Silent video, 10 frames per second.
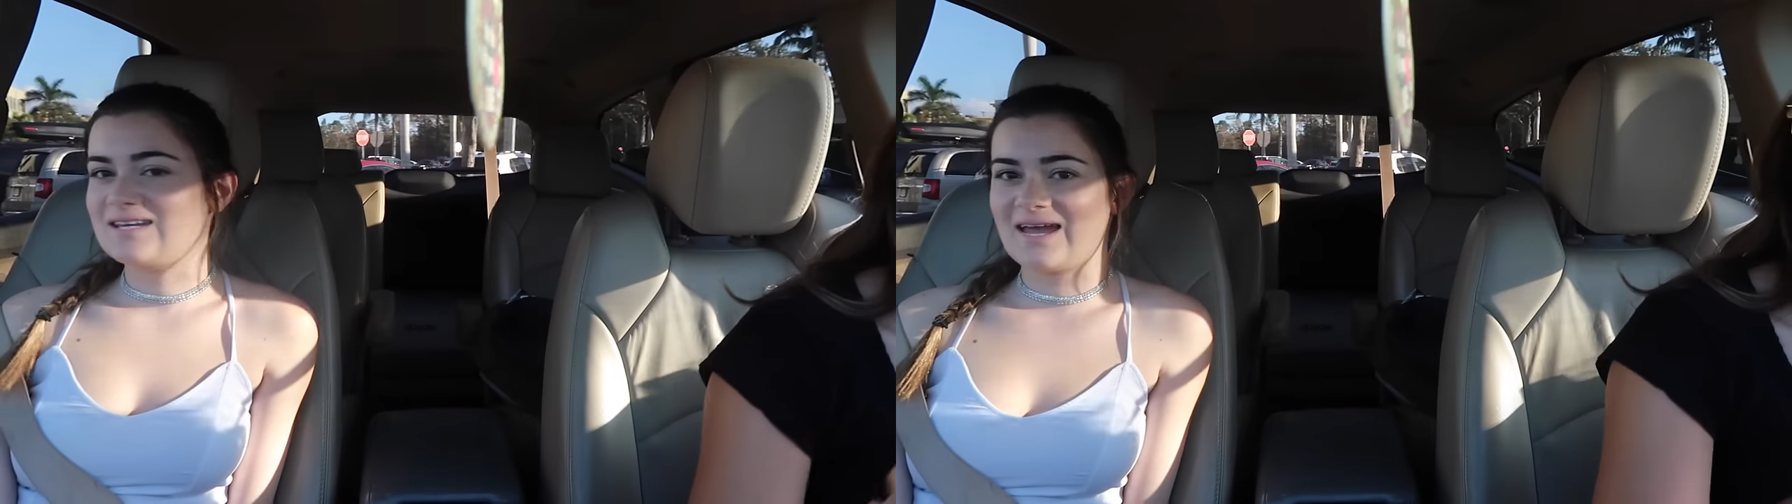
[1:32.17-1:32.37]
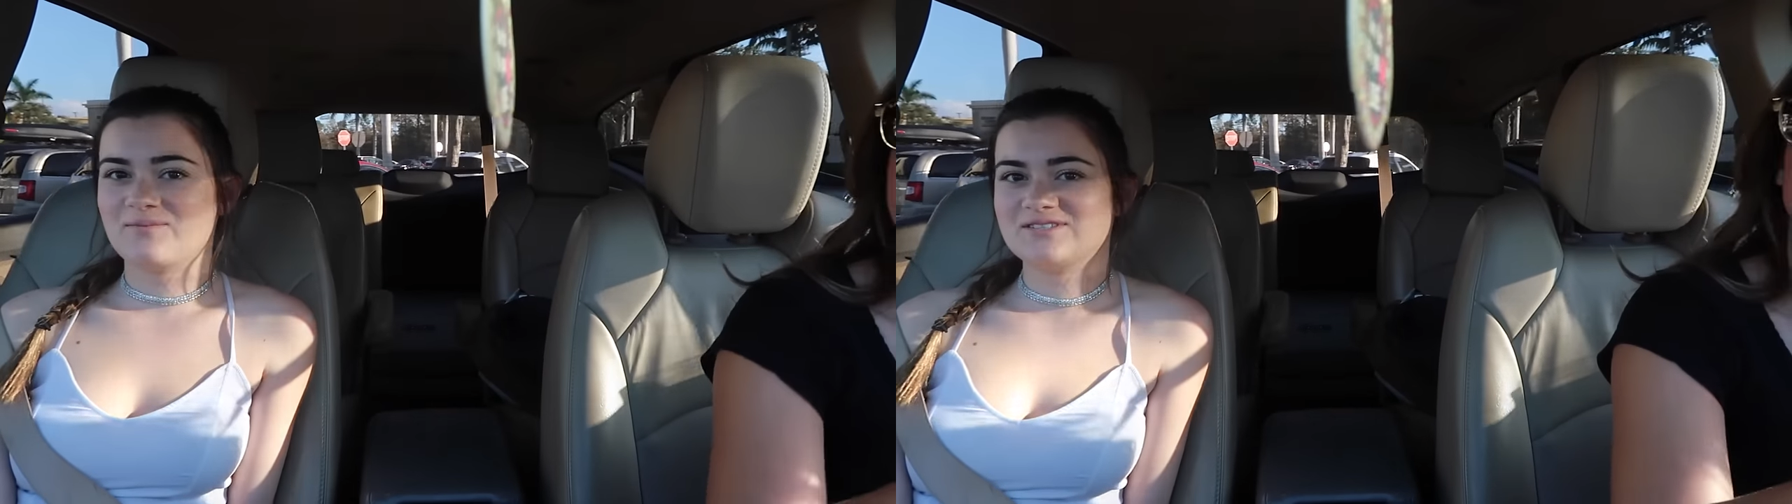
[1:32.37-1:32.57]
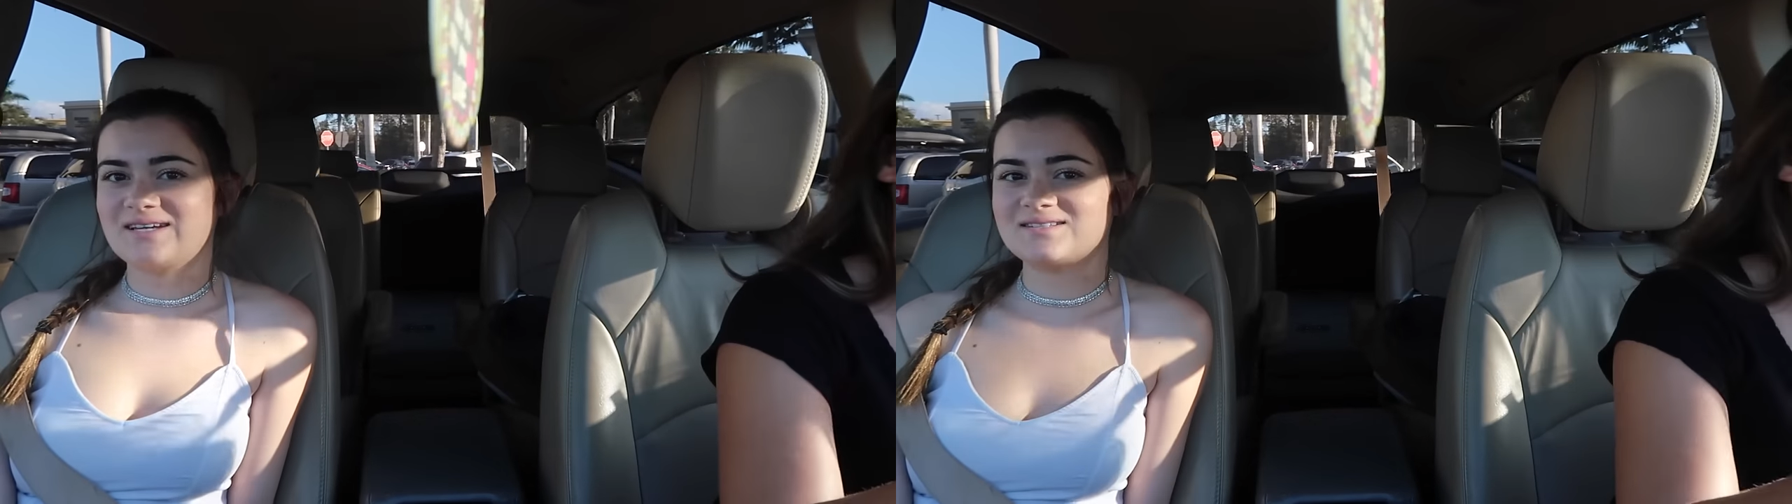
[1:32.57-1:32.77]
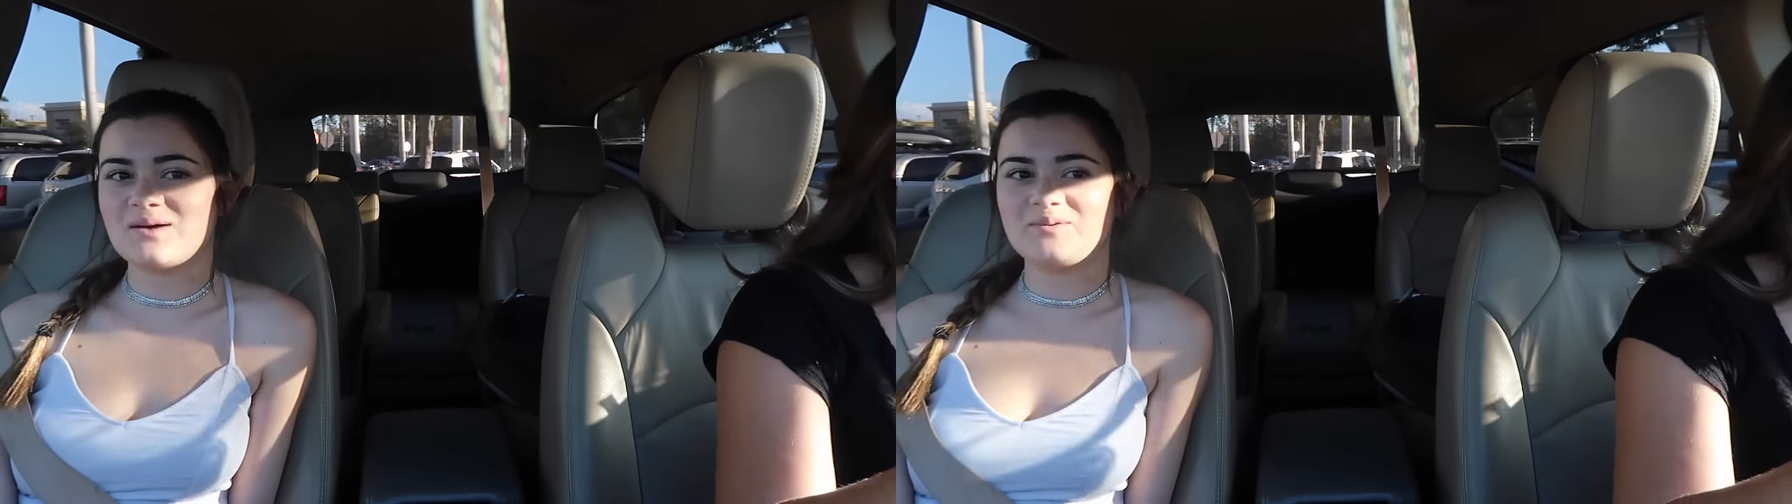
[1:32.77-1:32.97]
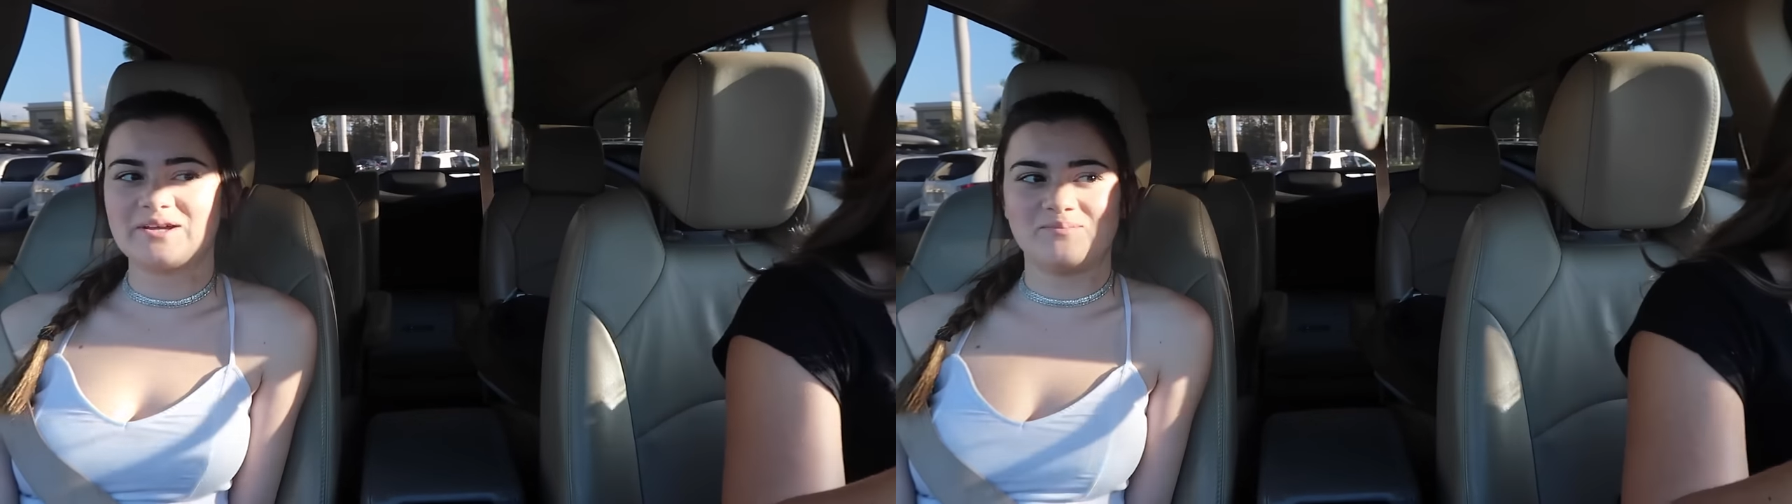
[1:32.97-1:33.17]
The camera takes
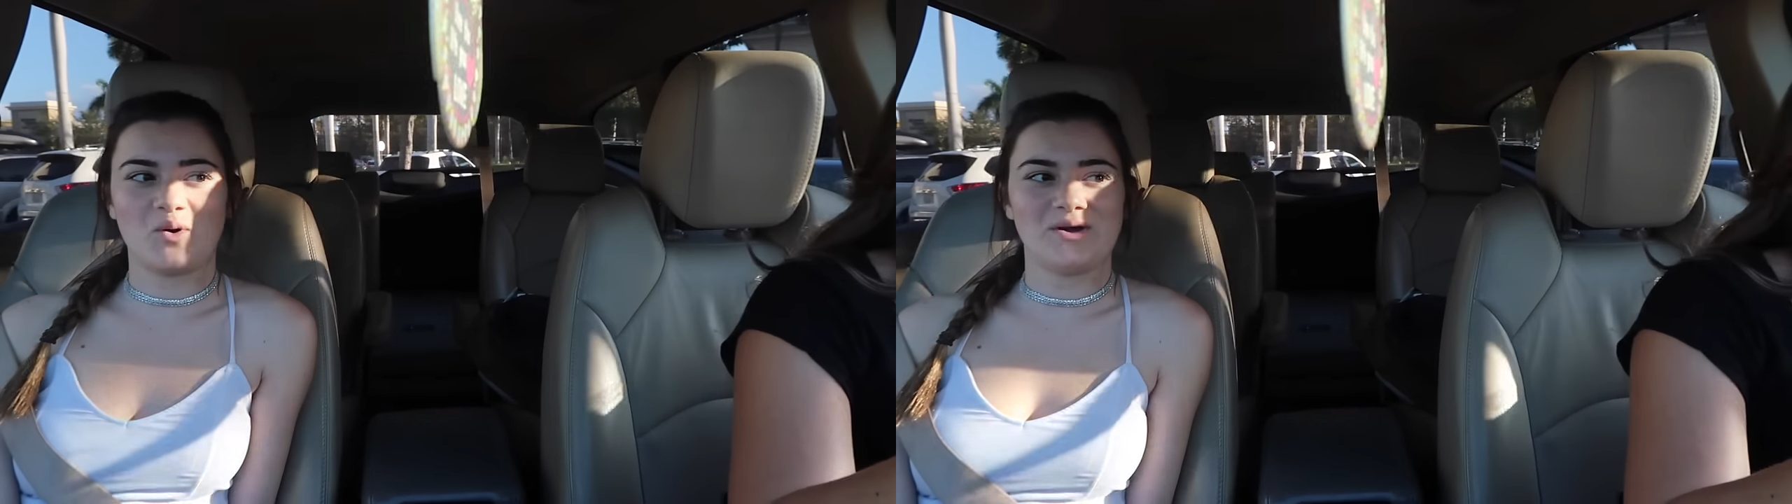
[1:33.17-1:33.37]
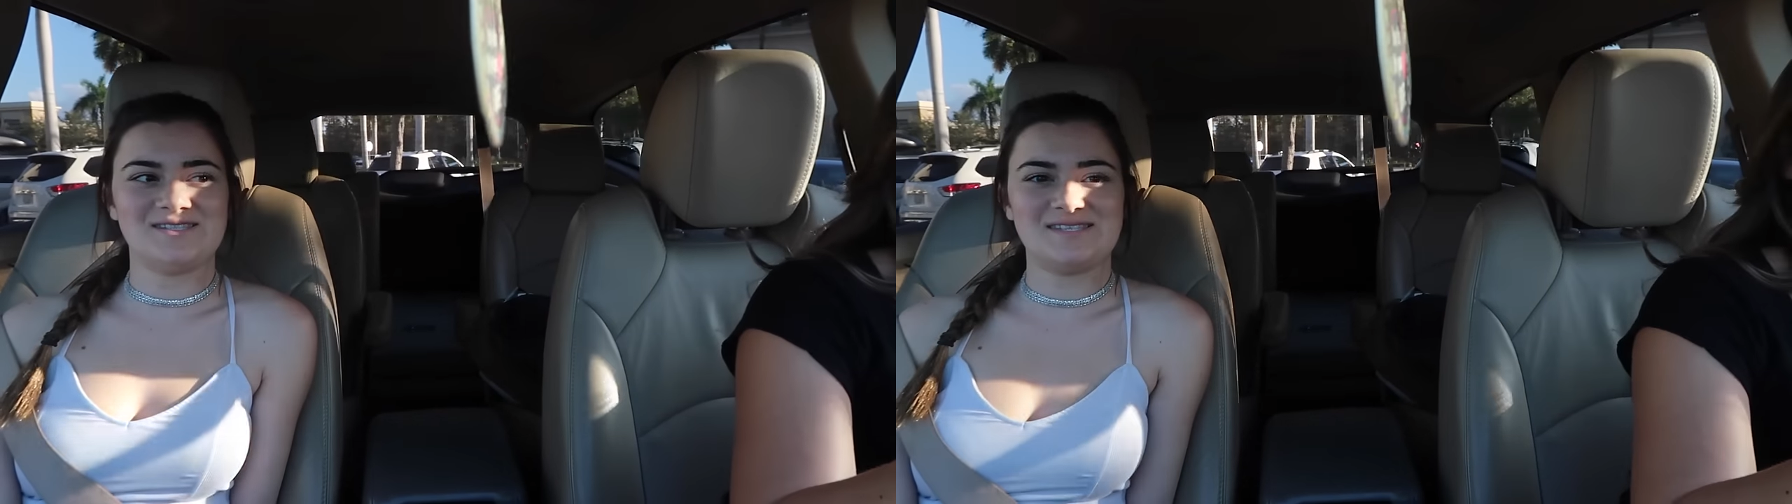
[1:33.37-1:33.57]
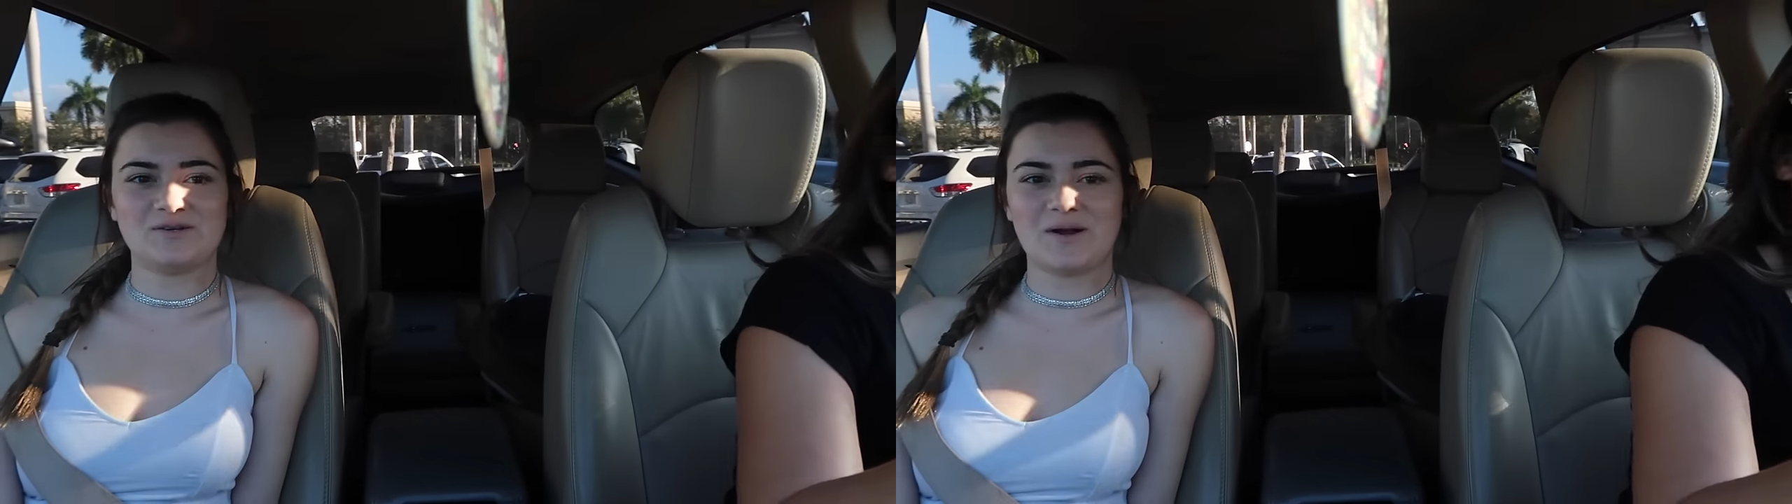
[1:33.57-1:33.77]
up like 0.0%.